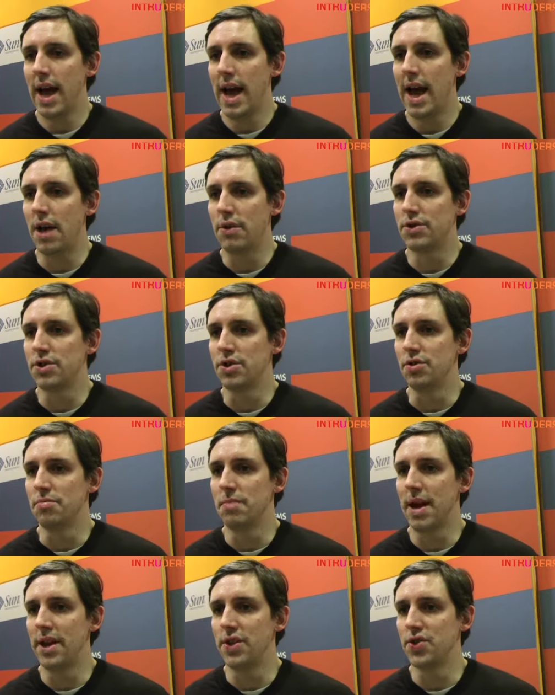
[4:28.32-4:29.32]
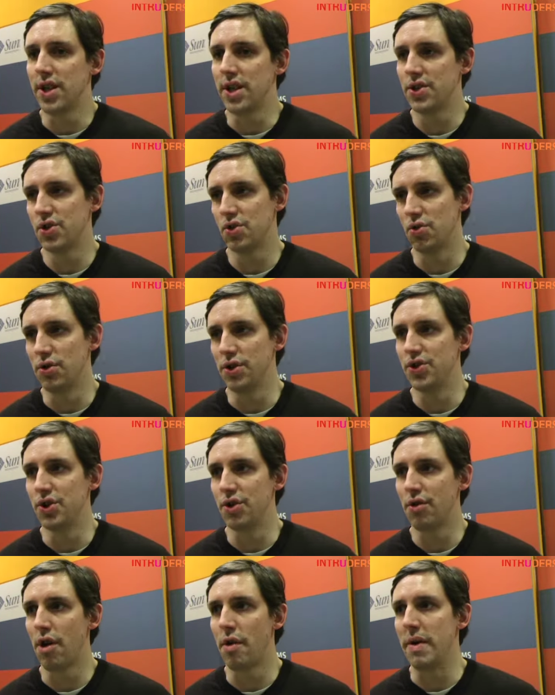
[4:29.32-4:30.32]
how to manage that storage
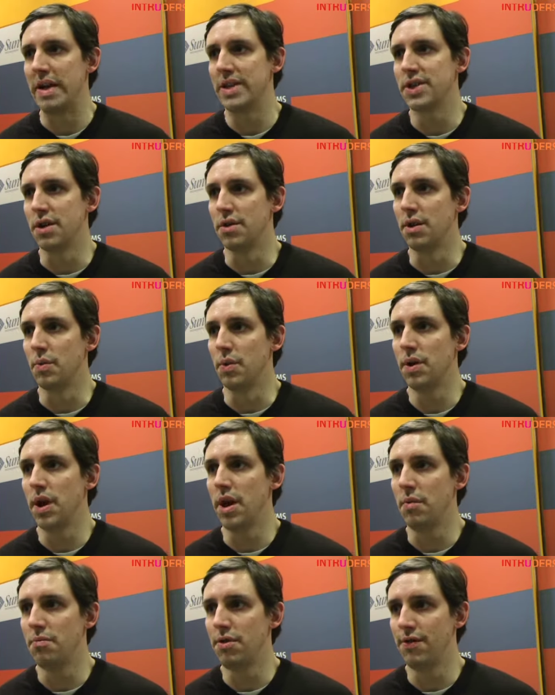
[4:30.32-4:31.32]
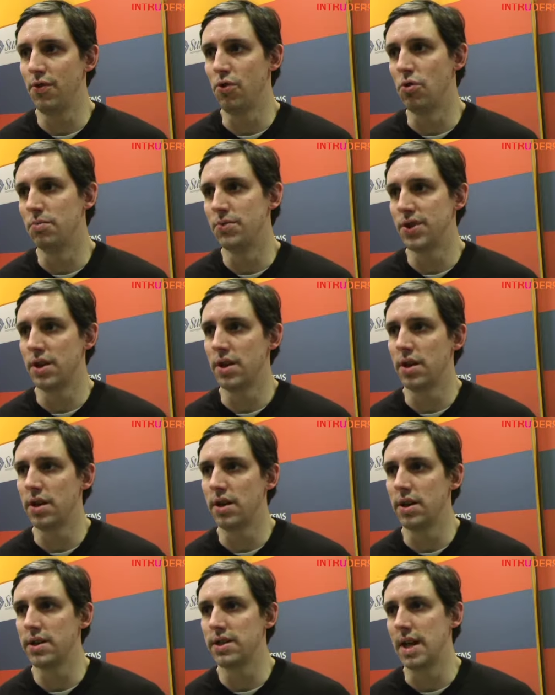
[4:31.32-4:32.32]
and grow it so that it performs at
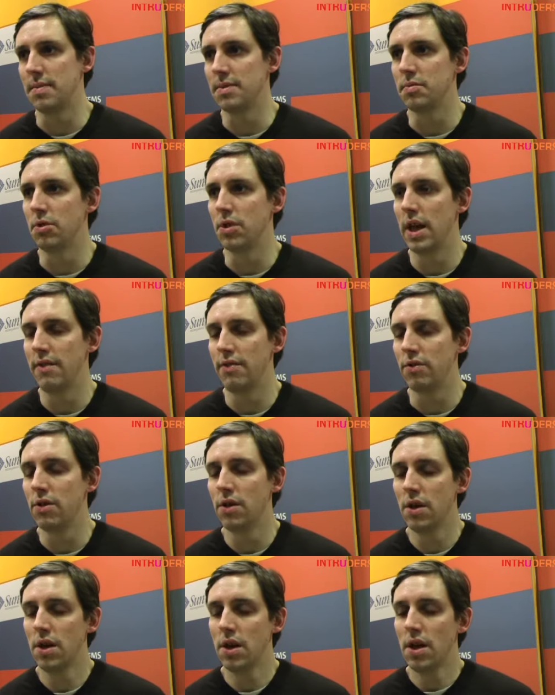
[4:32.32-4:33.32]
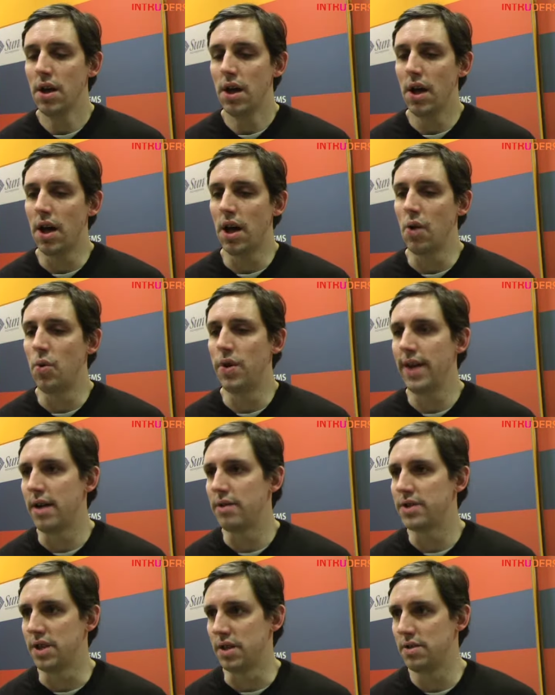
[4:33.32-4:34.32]
an acceptable level
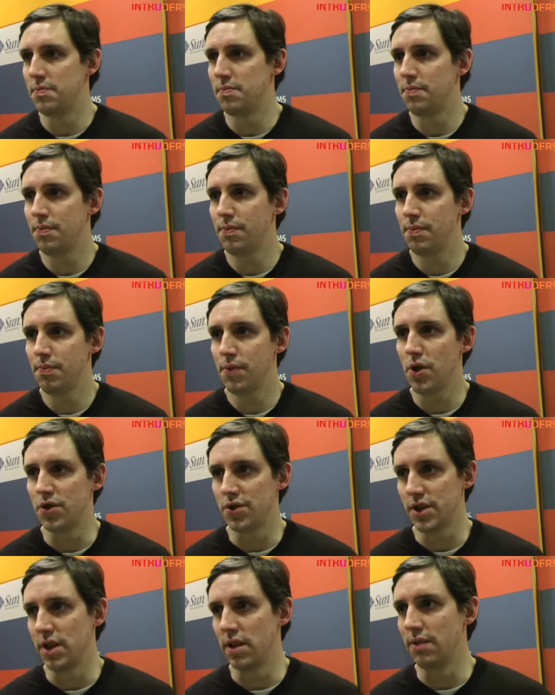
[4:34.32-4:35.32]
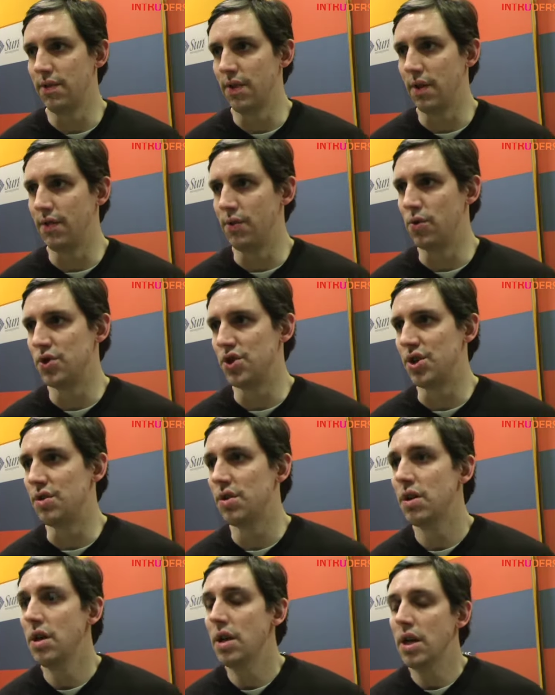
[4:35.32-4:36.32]
without it costing a fortune.
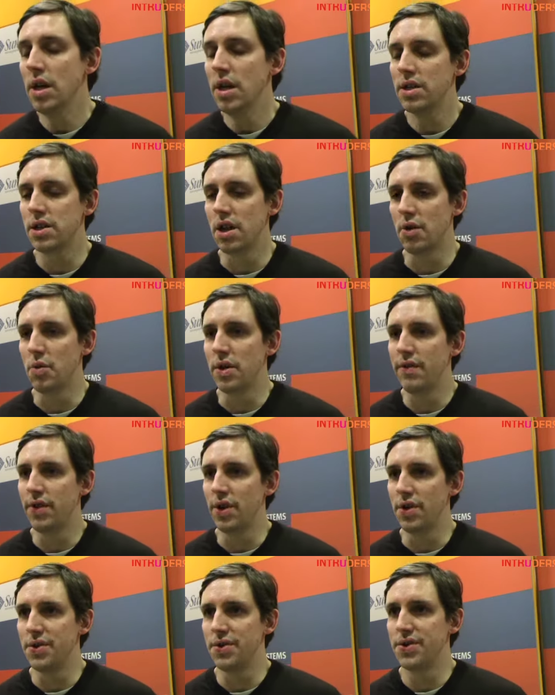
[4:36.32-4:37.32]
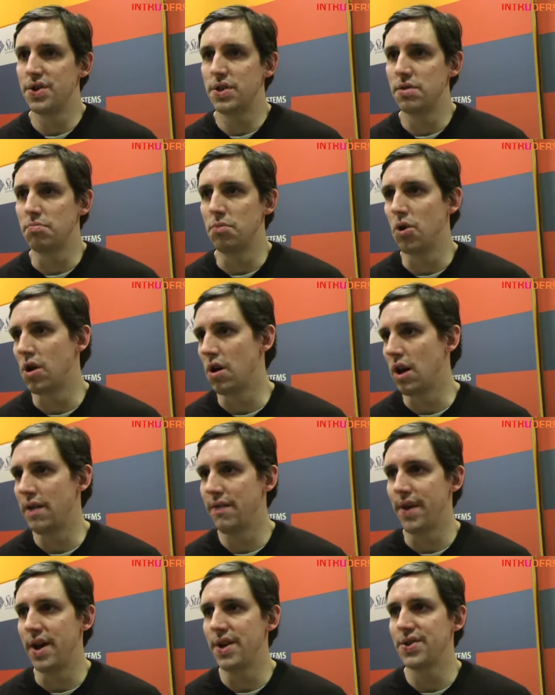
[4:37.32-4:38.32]
So we've used
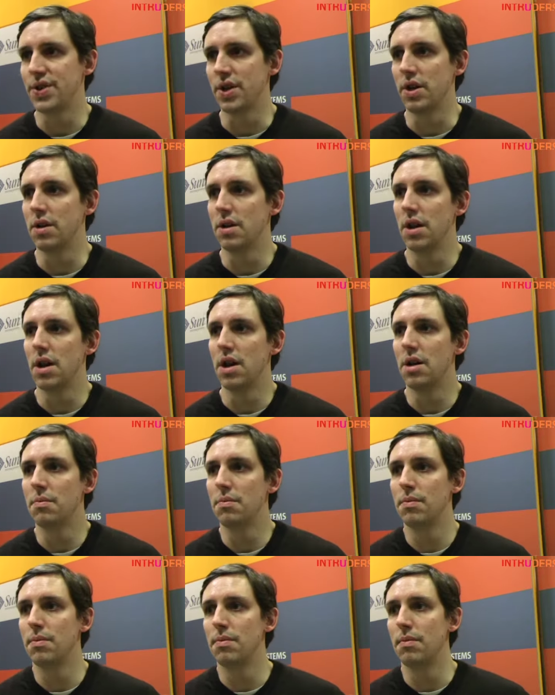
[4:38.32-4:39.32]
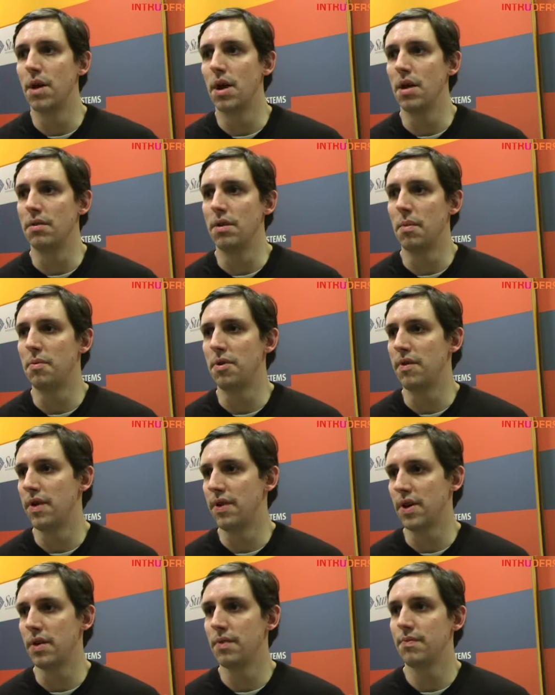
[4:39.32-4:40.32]
MogRFS and a number of
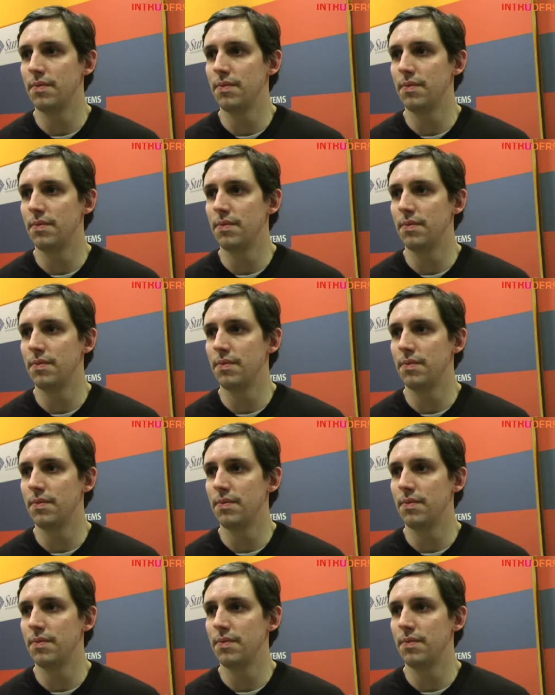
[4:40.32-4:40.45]
other